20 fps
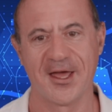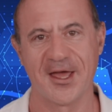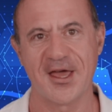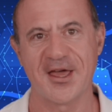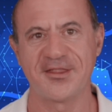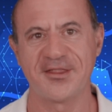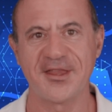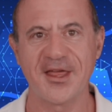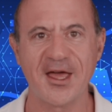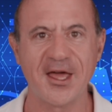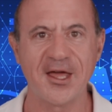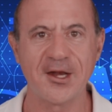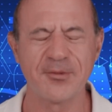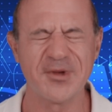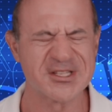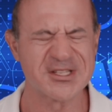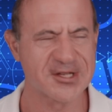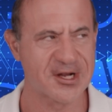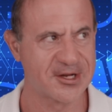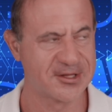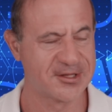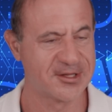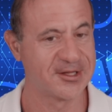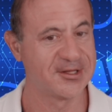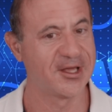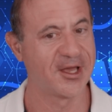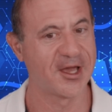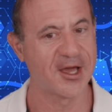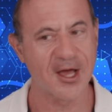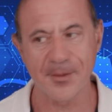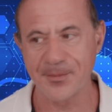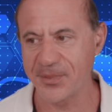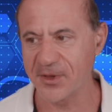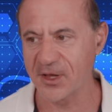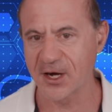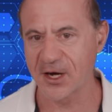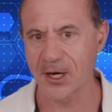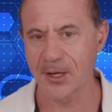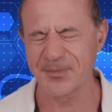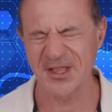And then we started to decouple
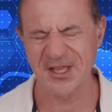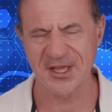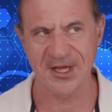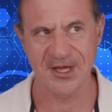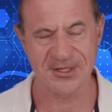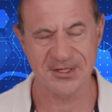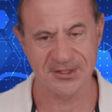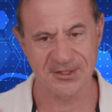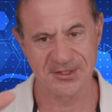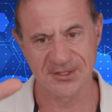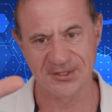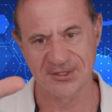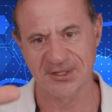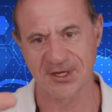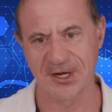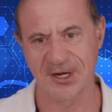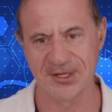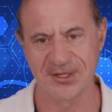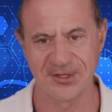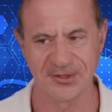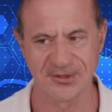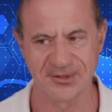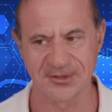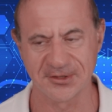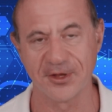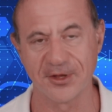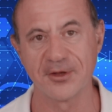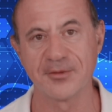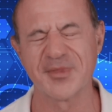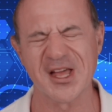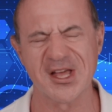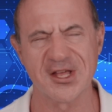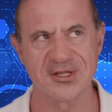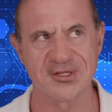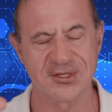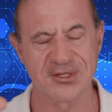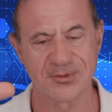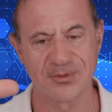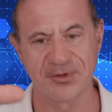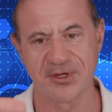our applications and started to use load
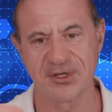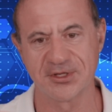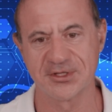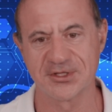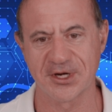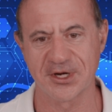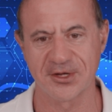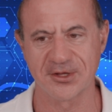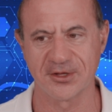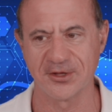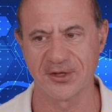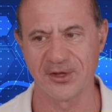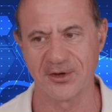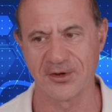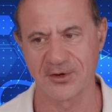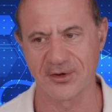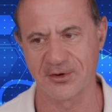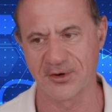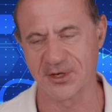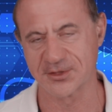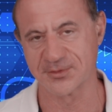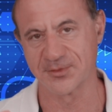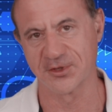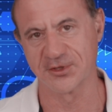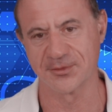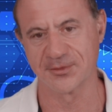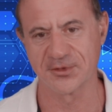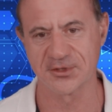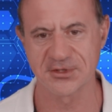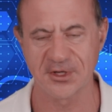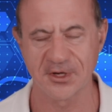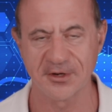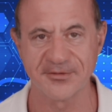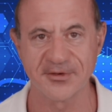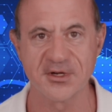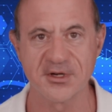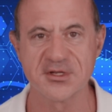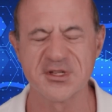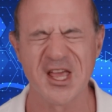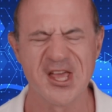balancers where we could share the load across multiple
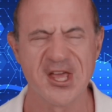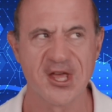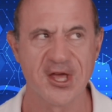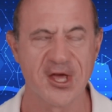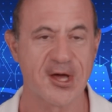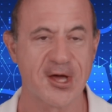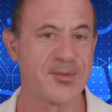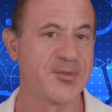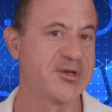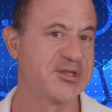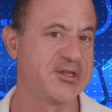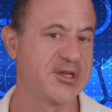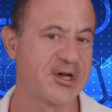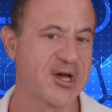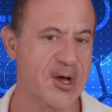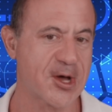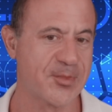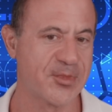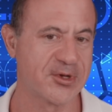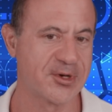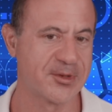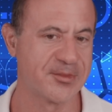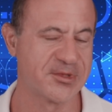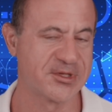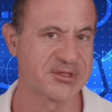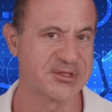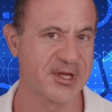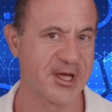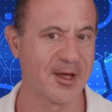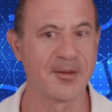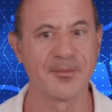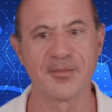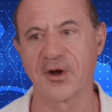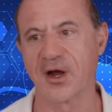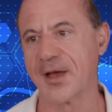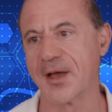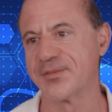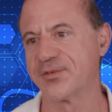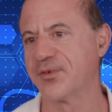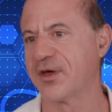servers. And we decoupled them and saying
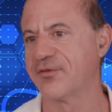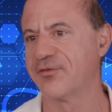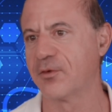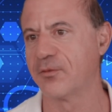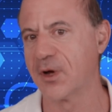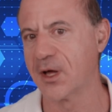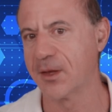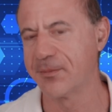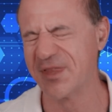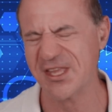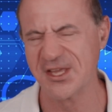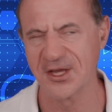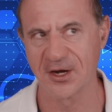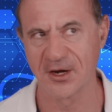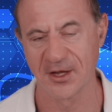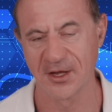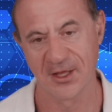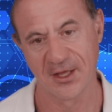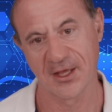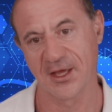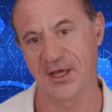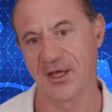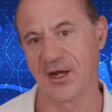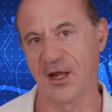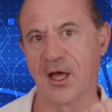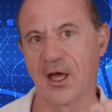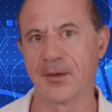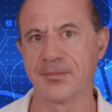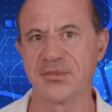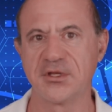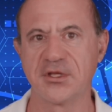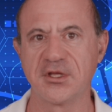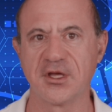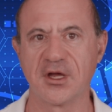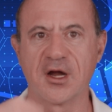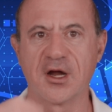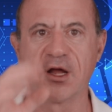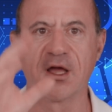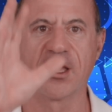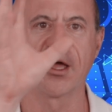perhaps we have a web tier, an app
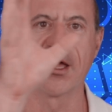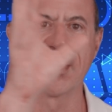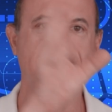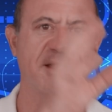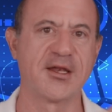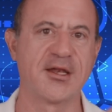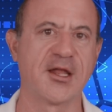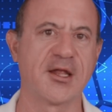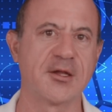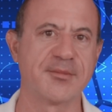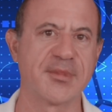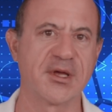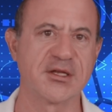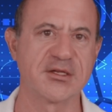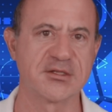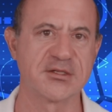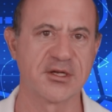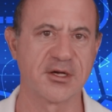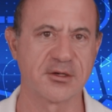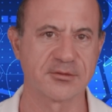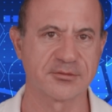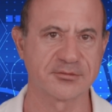tier, and a database tier.